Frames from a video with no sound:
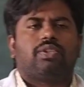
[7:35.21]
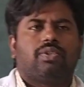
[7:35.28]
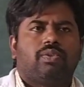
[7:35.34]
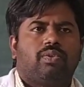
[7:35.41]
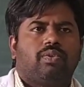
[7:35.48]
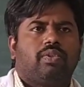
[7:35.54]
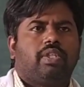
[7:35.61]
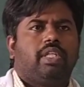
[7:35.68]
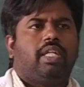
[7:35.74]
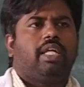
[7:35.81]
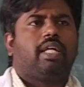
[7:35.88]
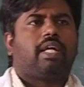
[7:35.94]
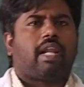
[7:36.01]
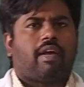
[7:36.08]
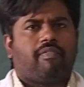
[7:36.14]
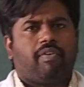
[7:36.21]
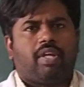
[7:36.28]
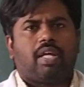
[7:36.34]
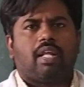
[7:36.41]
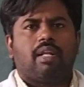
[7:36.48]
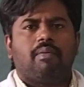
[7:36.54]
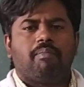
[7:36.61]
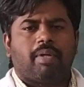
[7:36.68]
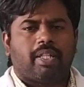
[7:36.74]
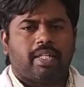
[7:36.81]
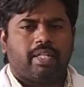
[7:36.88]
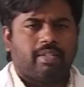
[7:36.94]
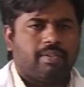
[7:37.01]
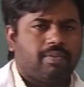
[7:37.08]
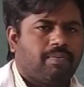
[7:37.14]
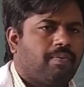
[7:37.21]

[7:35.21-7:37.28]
So in a graphical method,